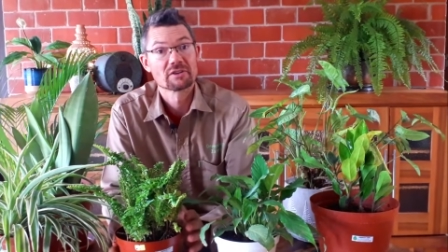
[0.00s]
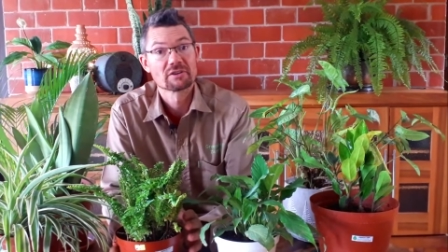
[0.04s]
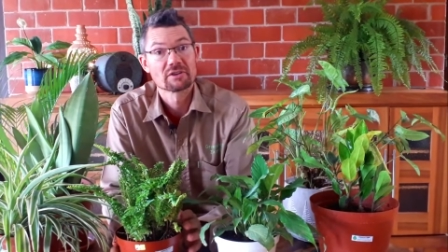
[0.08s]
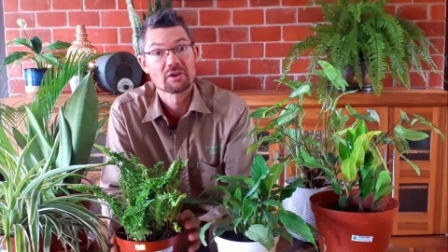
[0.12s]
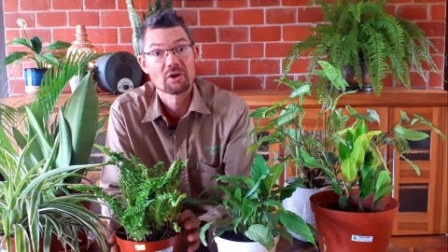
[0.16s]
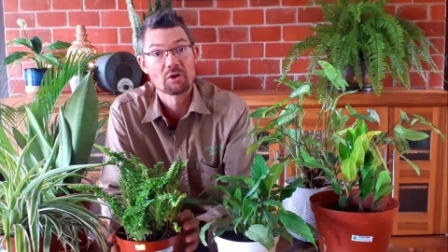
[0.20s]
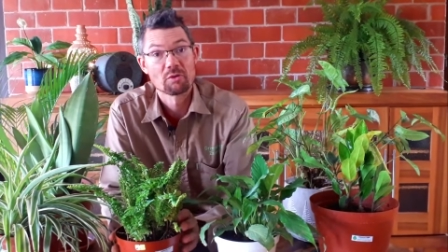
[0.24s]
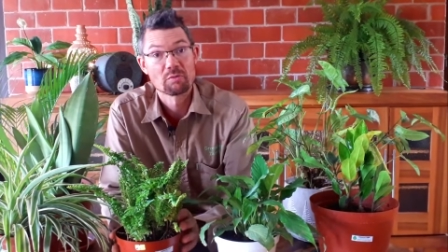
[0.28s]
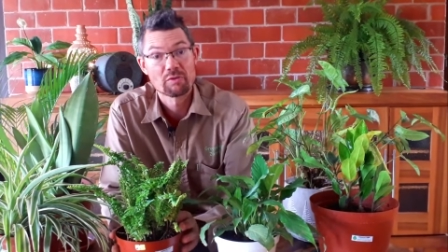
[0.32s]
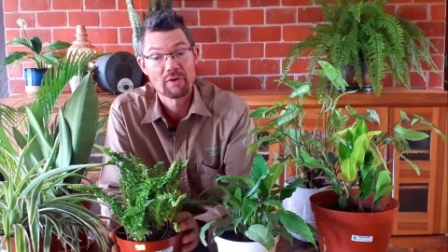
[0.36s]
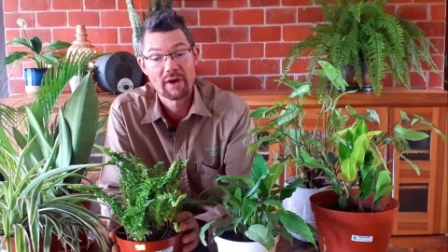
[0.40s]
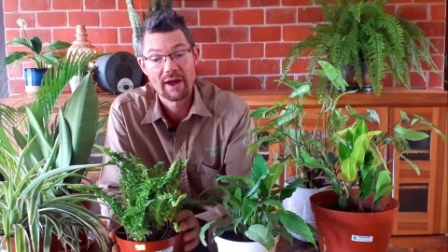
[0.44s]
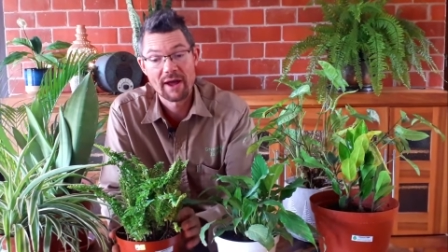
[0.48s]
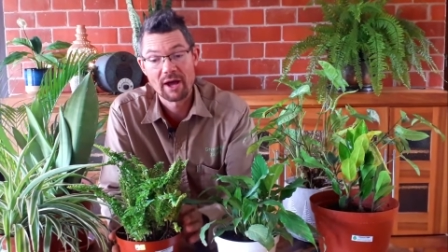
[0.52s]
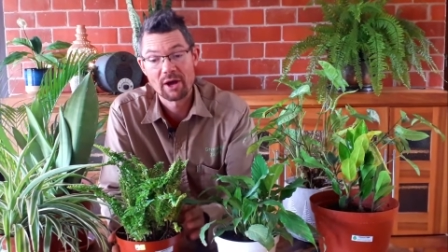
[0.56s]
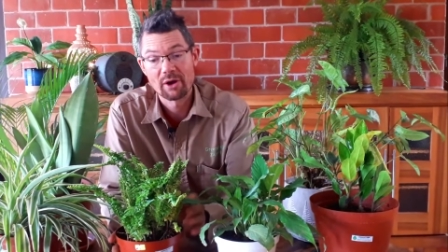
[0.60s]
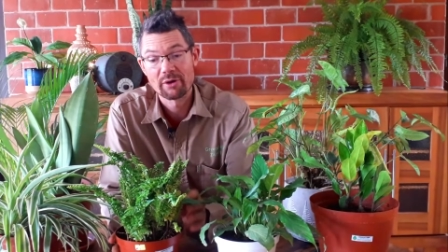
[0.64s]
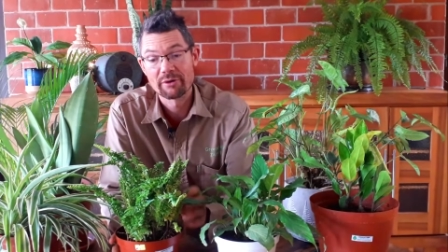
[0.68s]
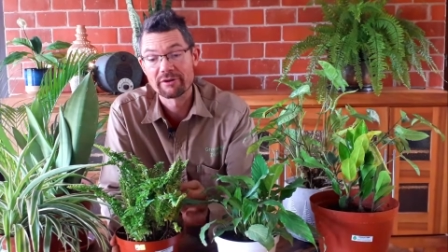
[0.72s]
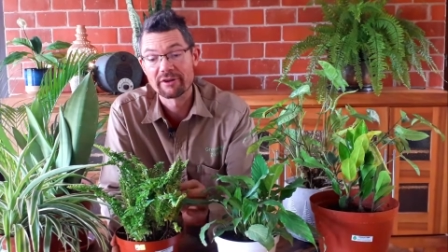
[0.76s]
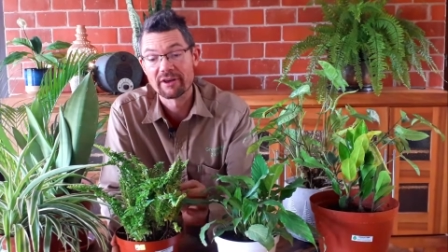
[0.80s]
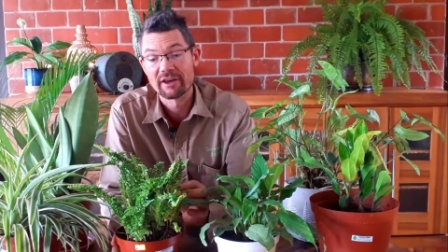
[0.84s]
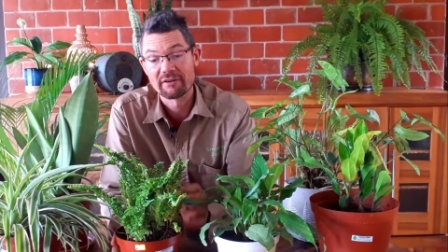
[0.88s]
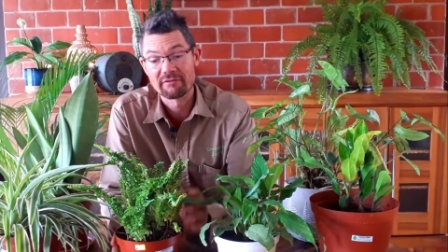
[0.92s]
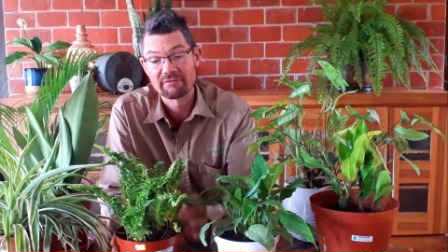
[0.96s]
to go
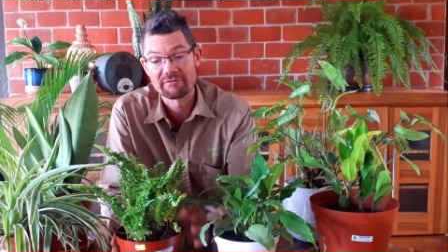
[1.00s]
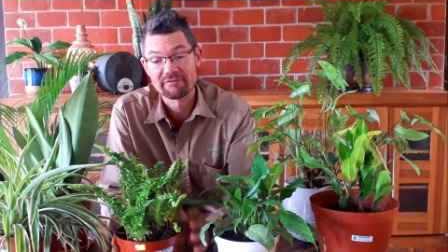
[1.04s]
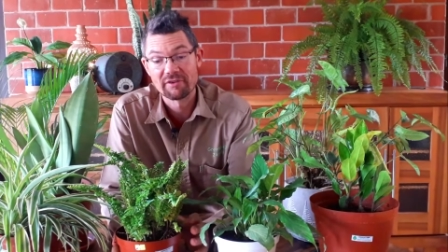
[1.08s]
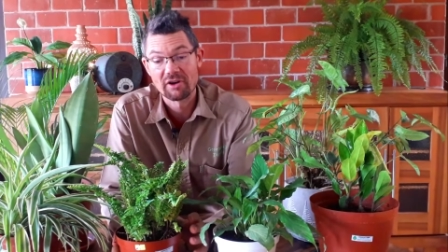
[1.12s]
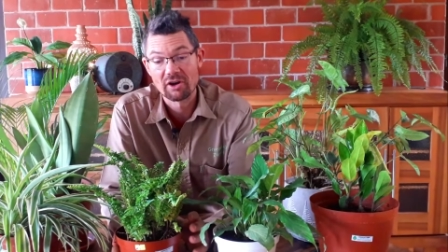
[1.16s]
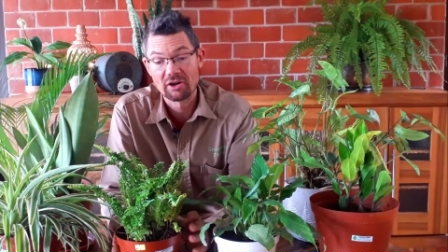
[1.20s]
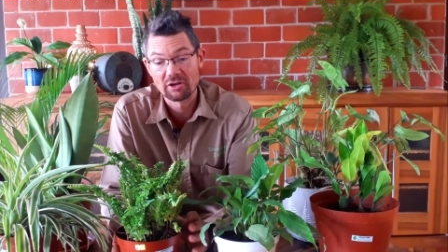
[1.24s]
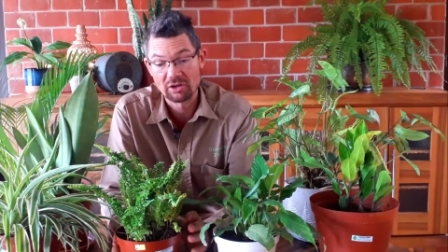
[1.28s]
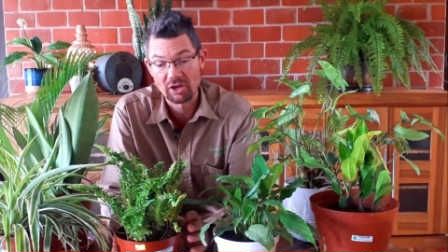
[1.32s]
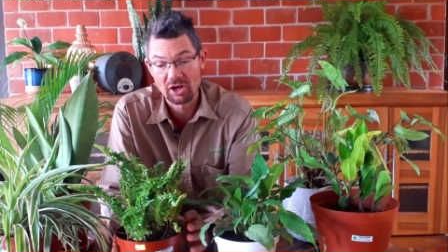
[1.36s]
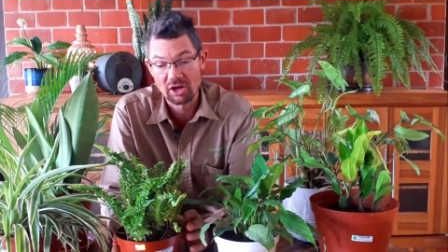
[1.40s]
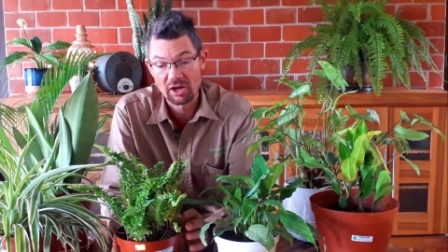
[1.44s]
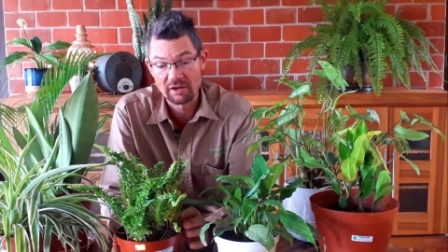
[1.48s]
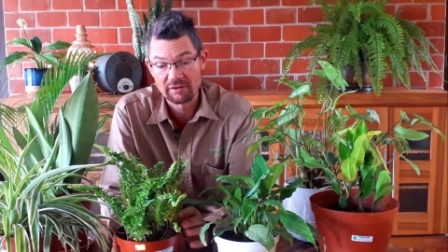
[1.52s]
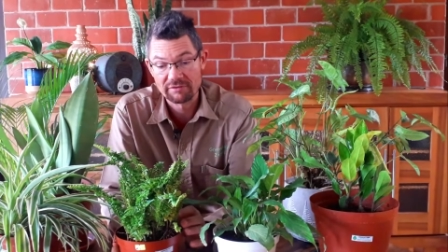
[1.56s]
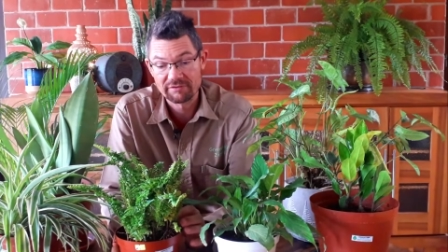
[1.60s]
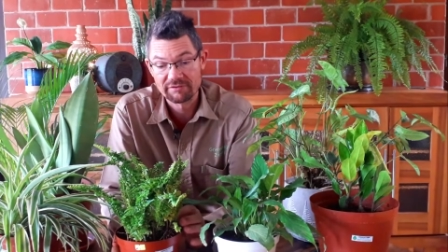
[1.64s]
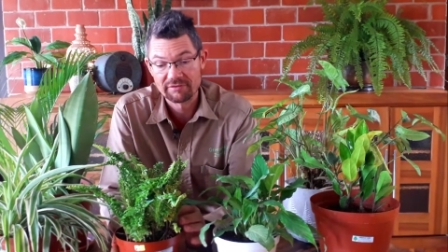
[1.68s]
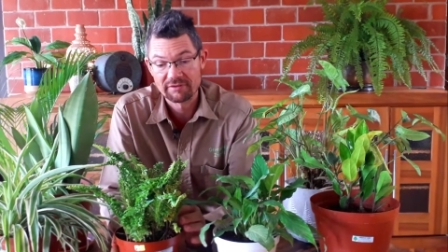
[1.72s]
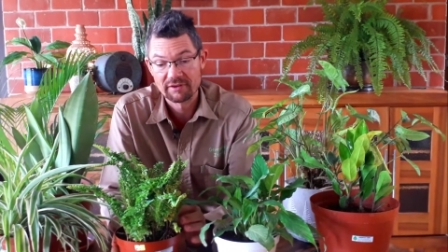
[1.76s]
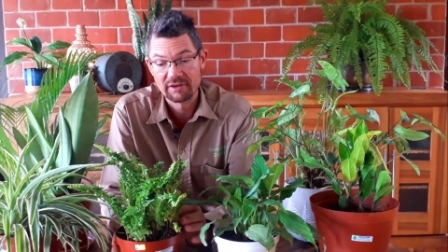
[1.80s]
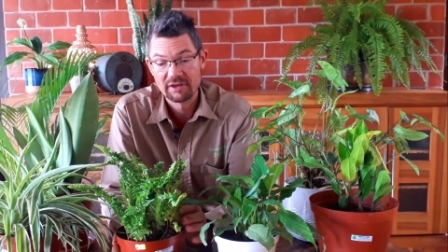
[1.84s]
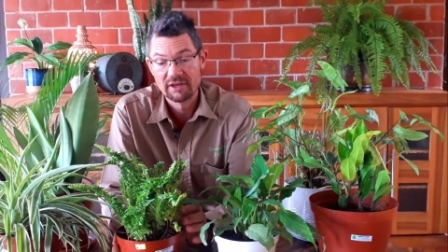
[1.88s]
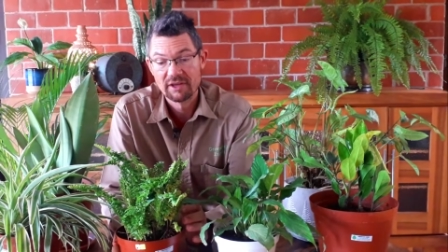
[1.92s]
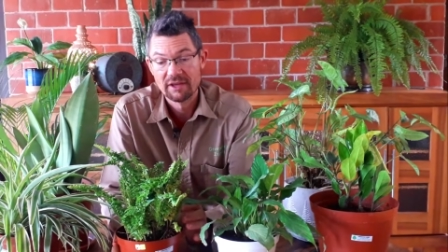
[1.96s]
brown and fall off,